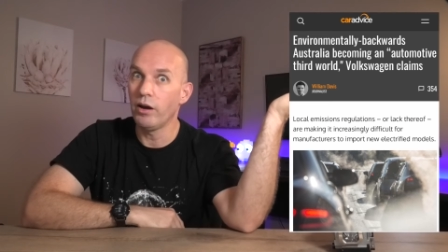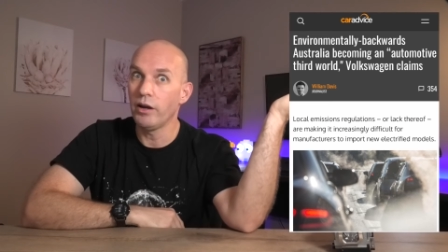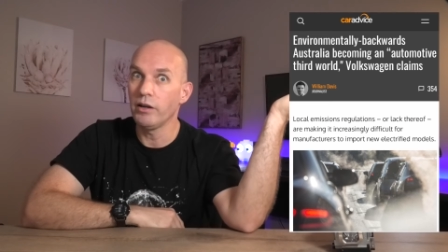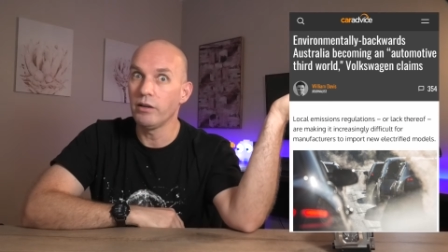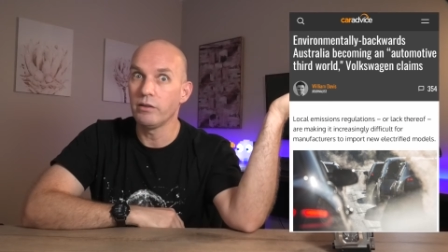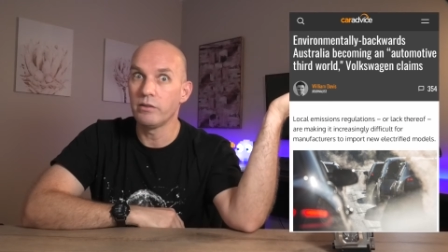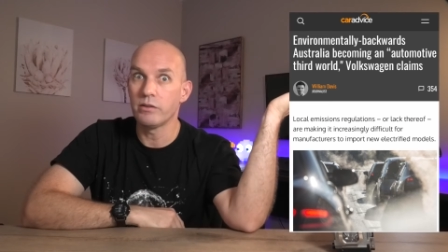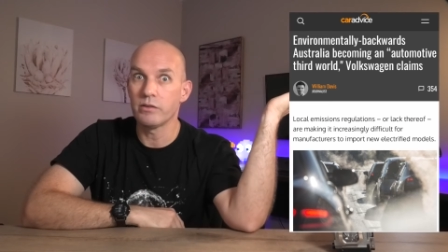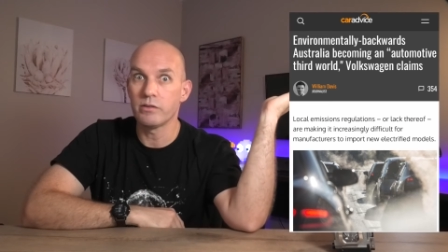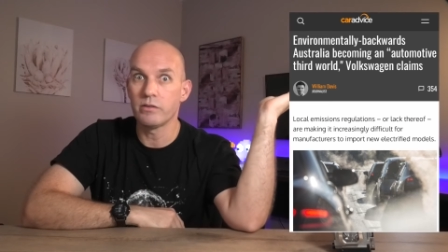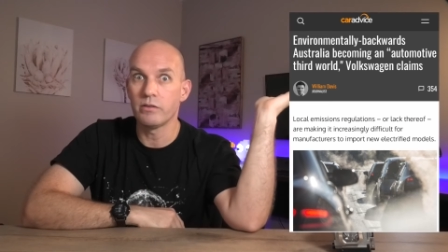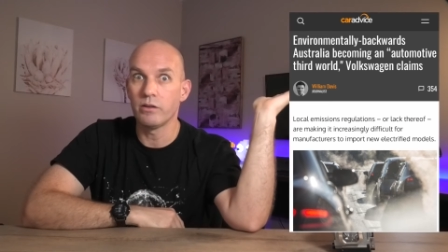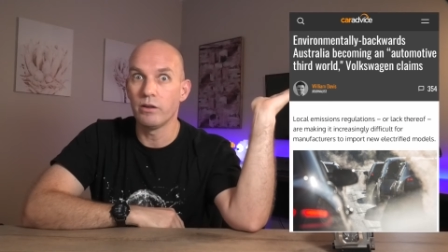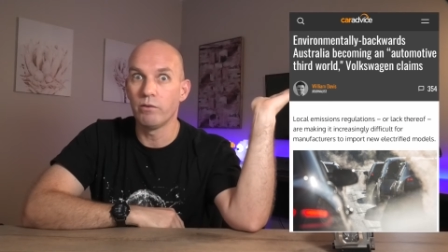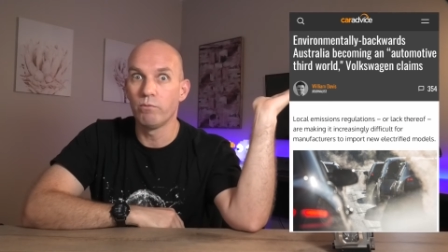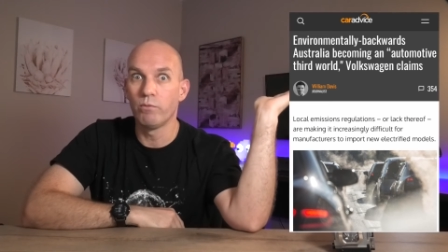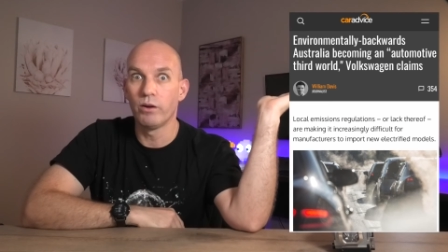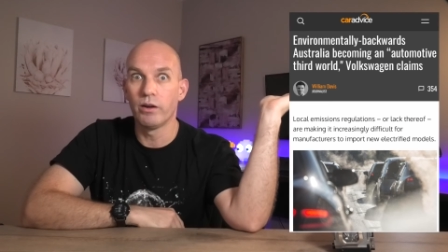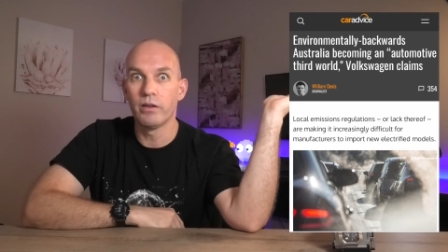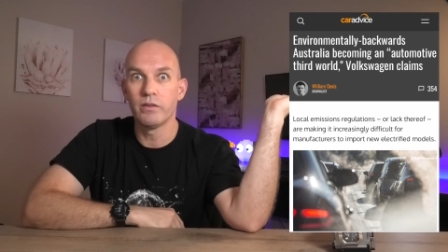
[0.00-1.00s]
You just
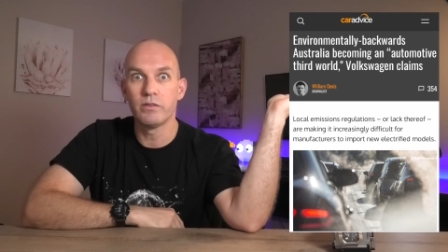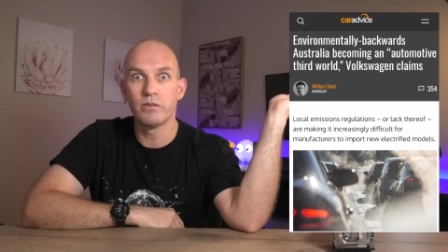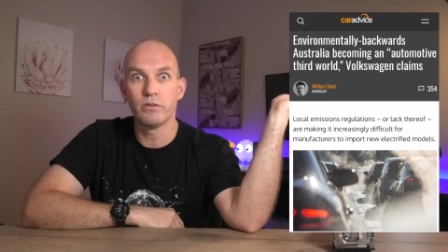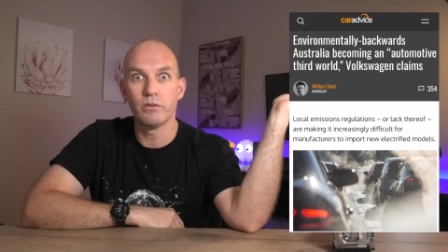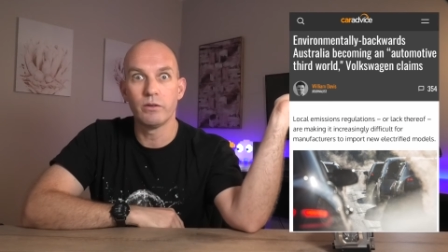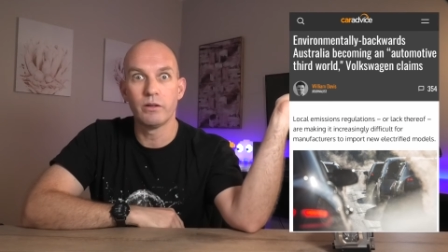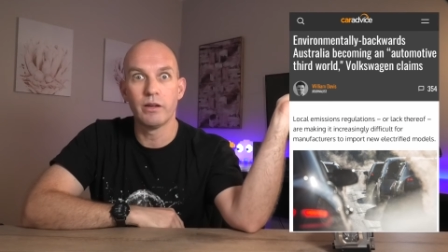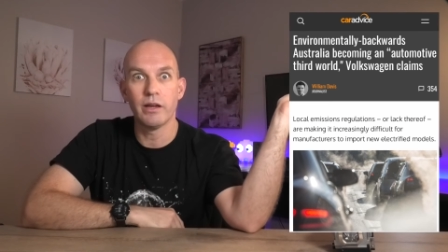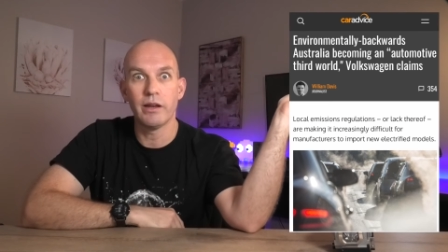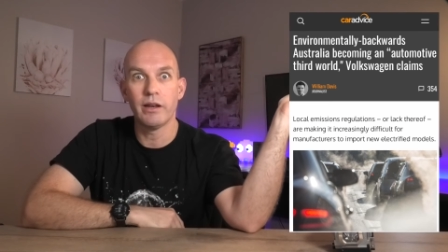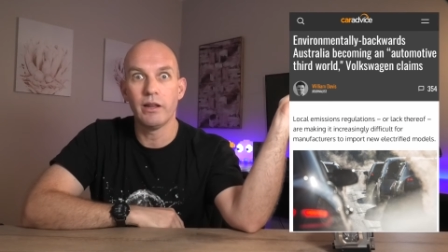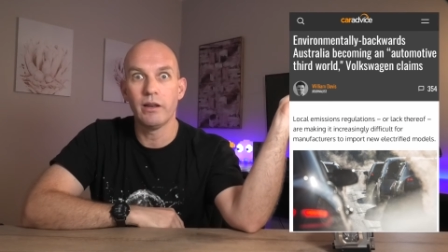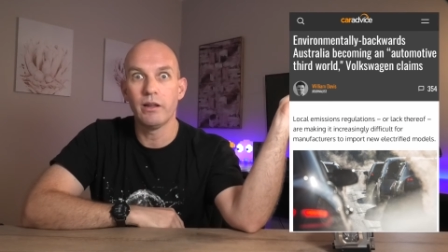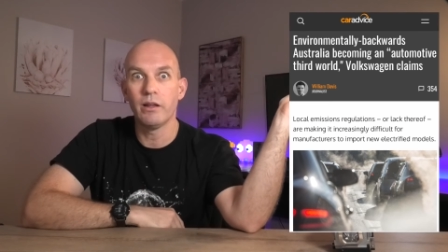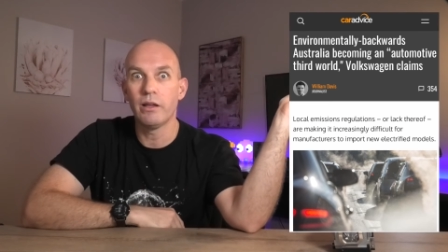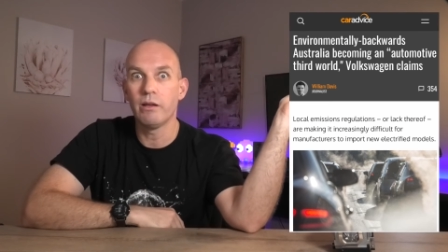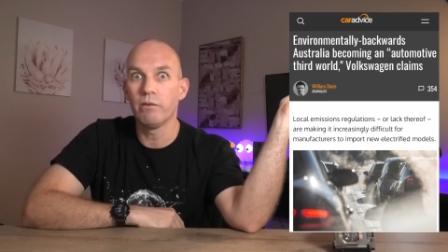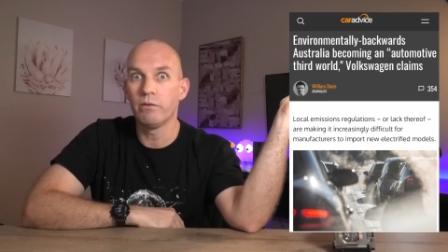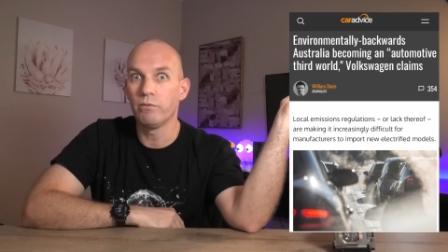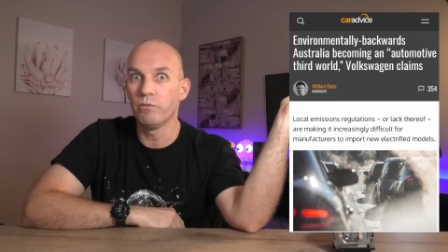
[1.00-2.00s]
don't want us to get
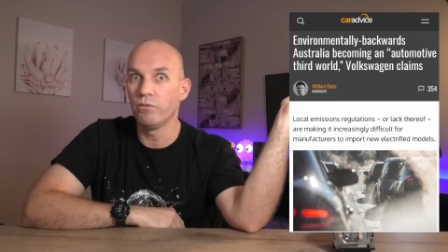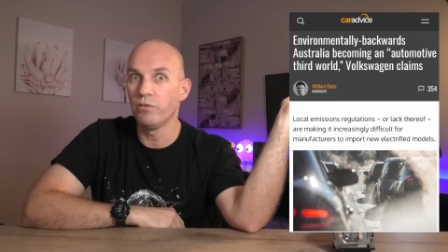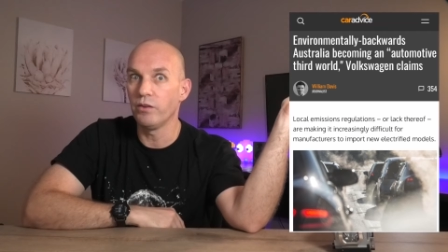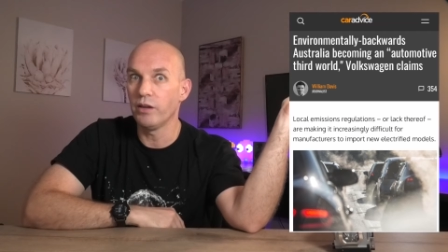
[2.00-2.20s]
any